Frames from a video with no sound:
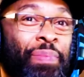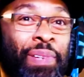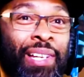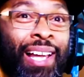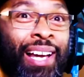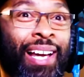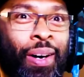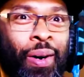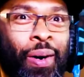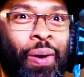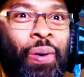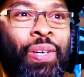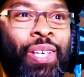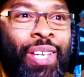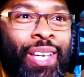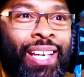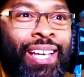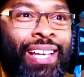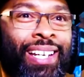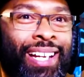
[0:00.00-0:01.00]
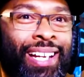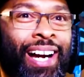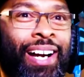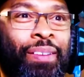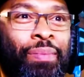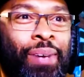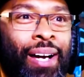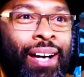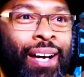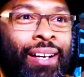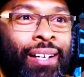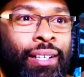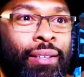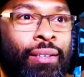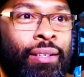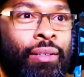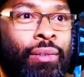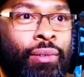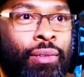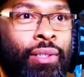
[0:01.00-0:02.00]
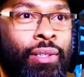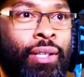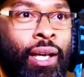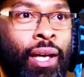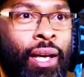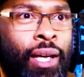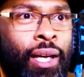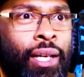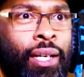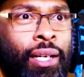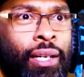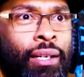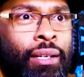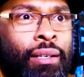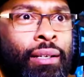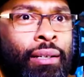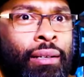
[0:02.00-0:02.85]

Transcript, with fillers: been like, oh yeah, knock him out. Oh, dang.